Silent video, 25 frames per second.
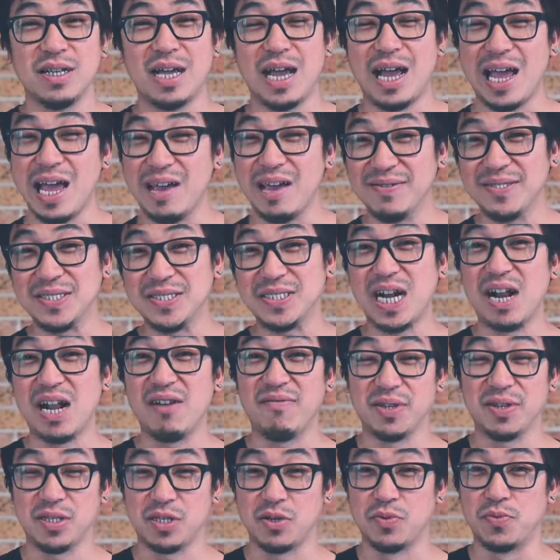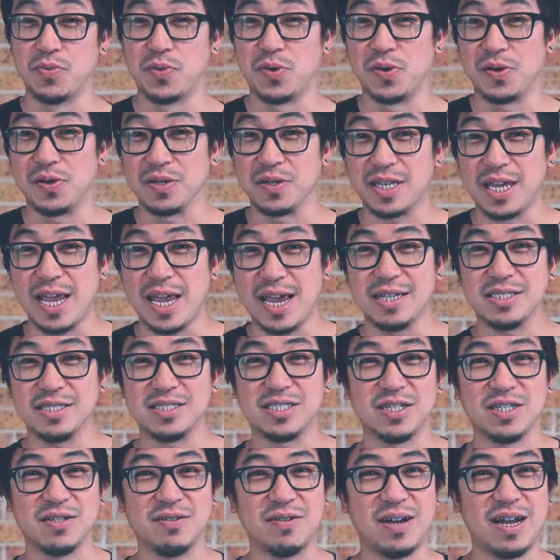I haven't traveled the world yet,
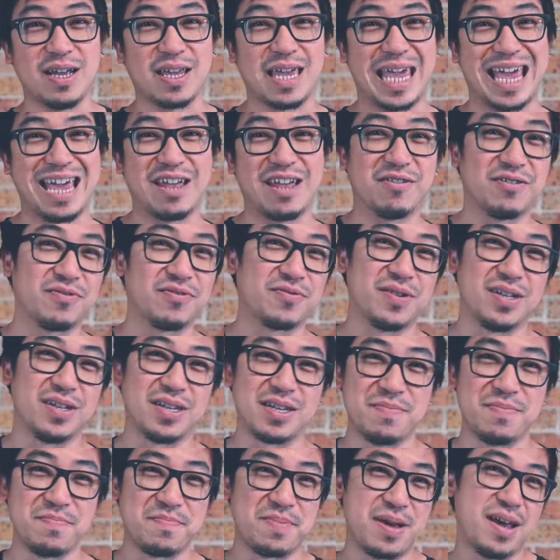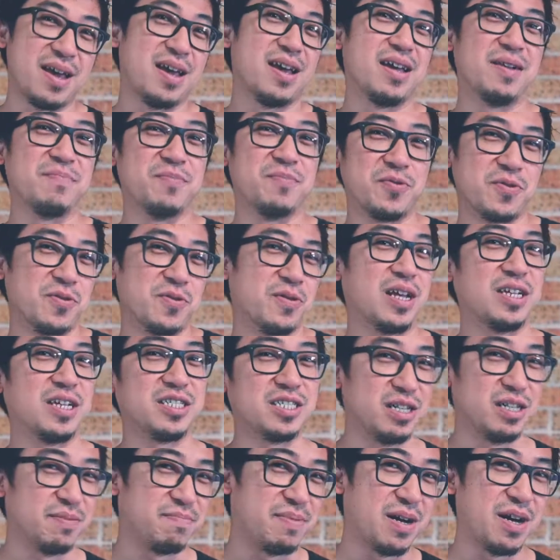so I cannot really compare Mungo
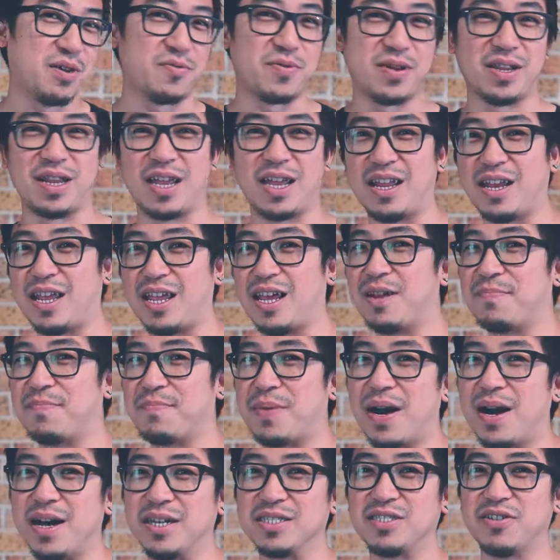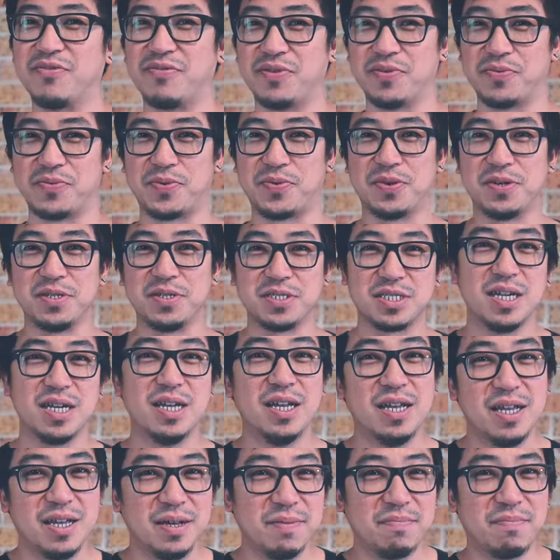National Park with any other parts of the world.
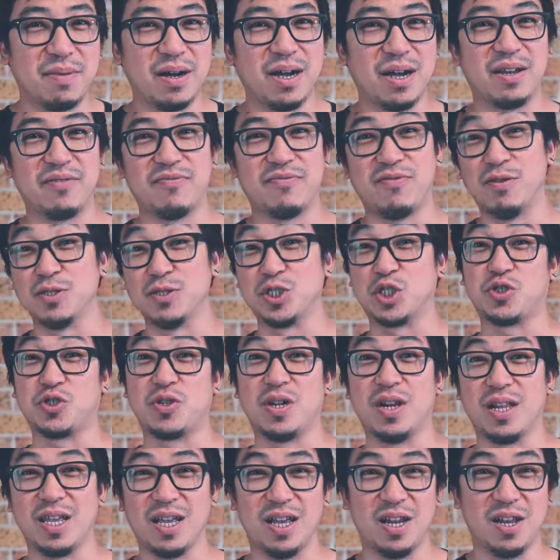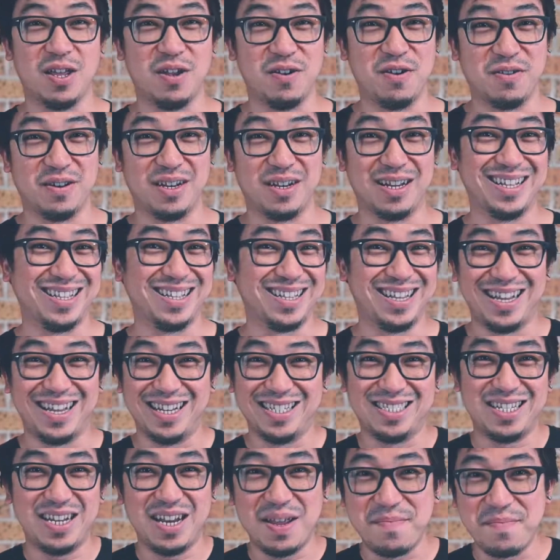But for Australia alone,
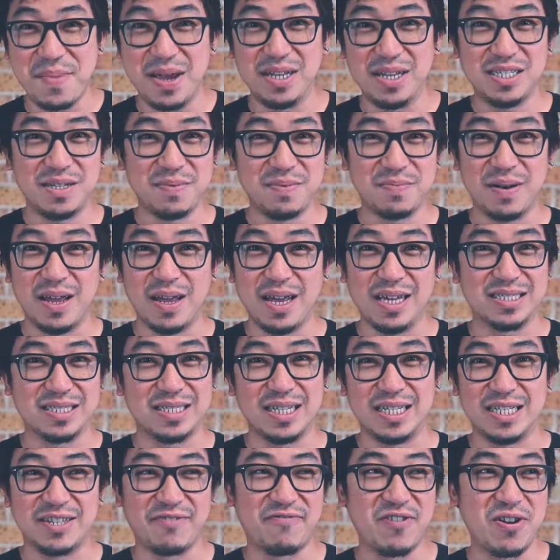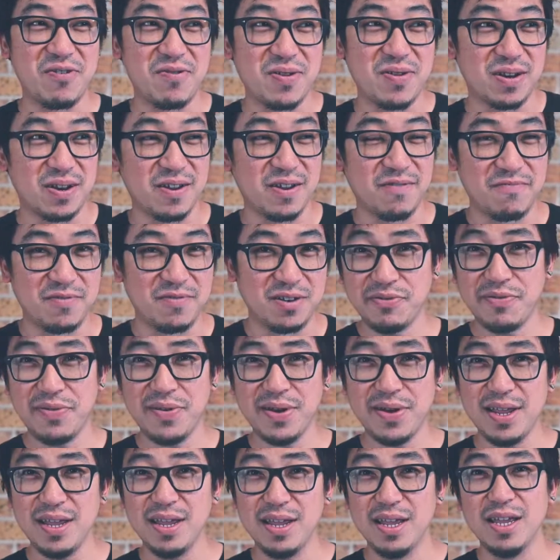it's an amazing place. It's very different,
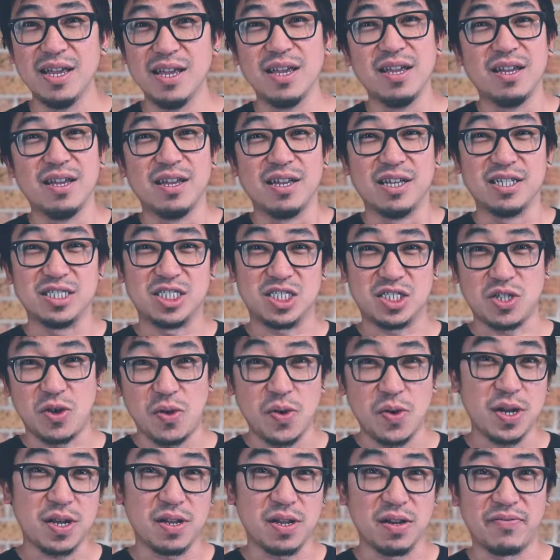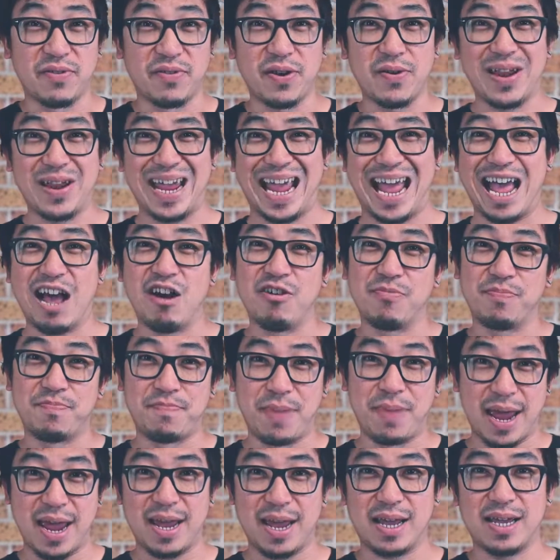very historical, very
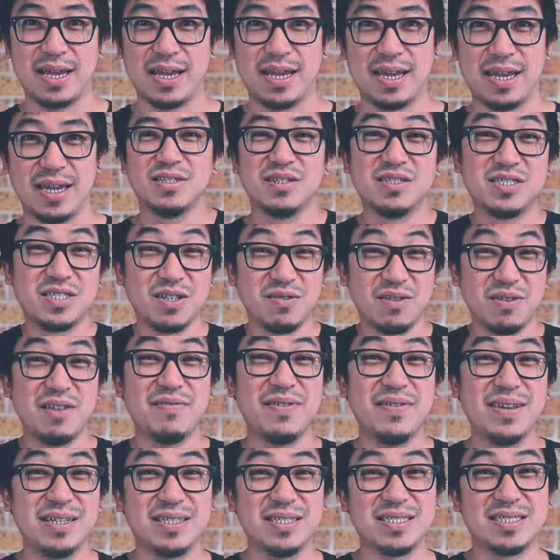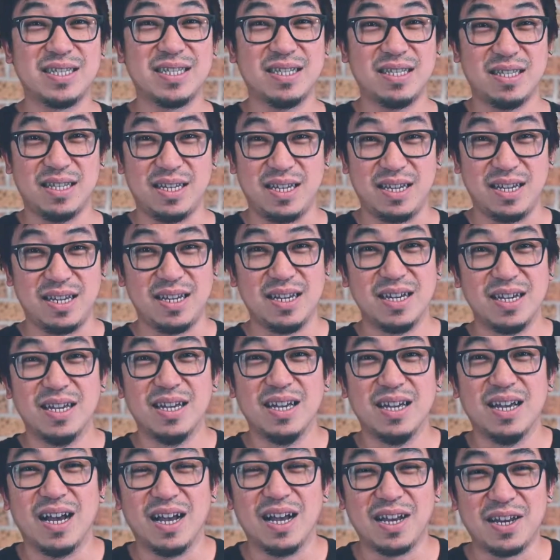outback. So living in Sydney,
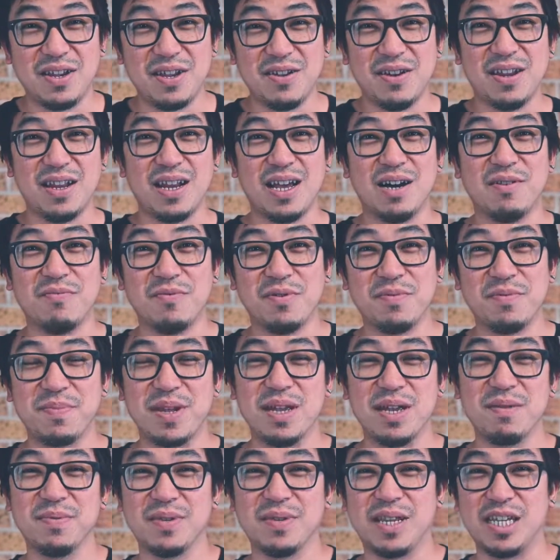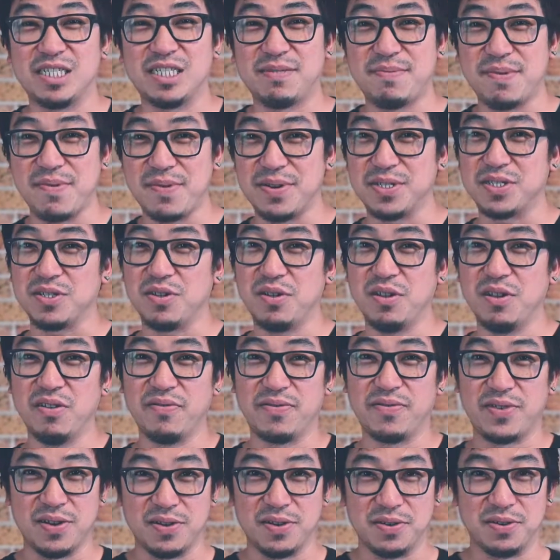I knew that I won't be able to experience all
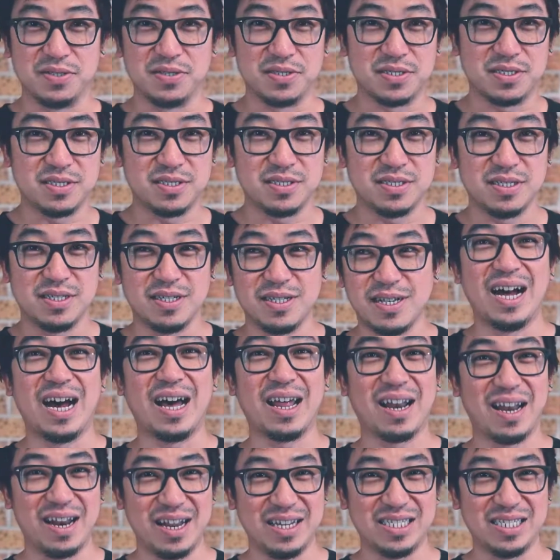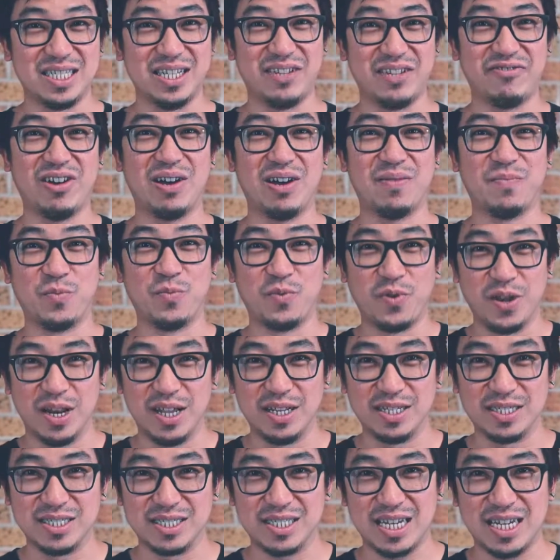of those unless if I'm
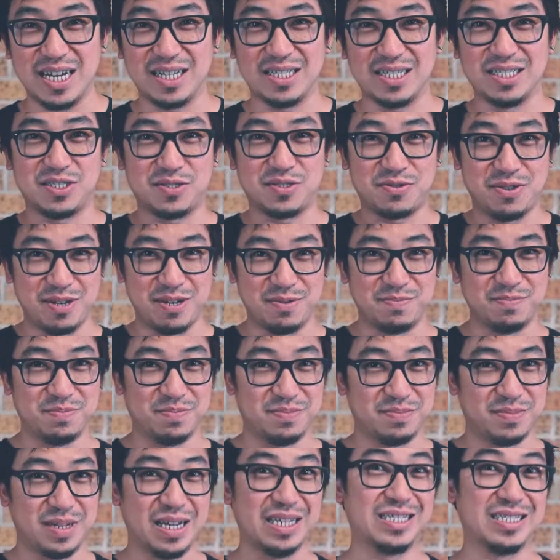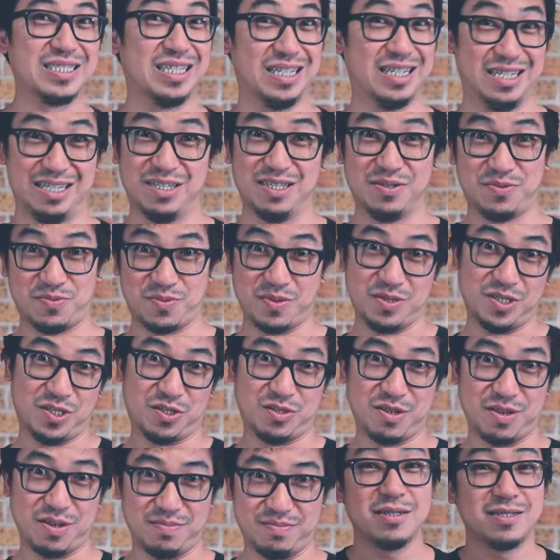willing to take the trip as a road
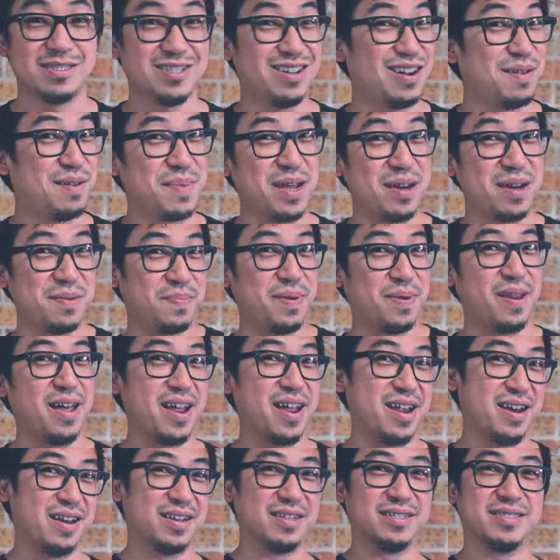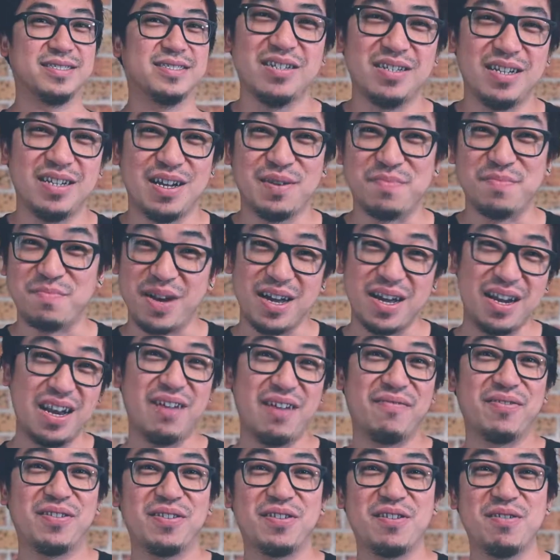trip. So I made a plan. I might
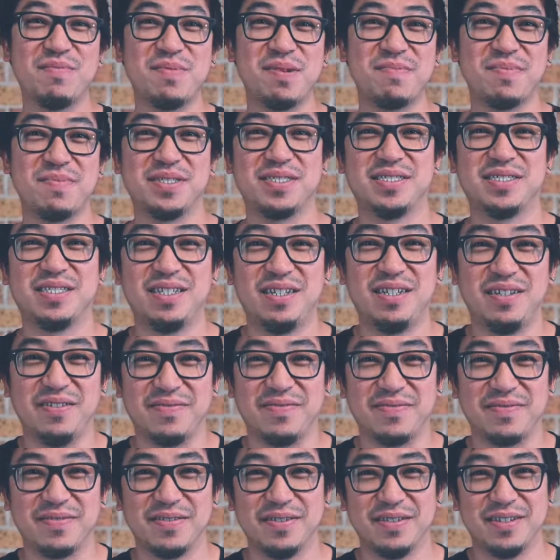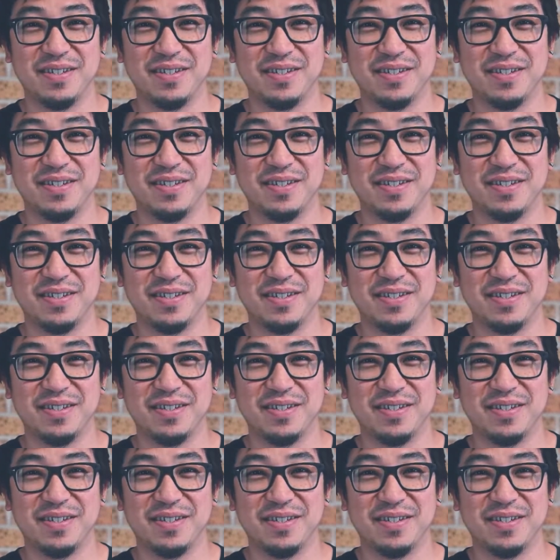have to go by myself.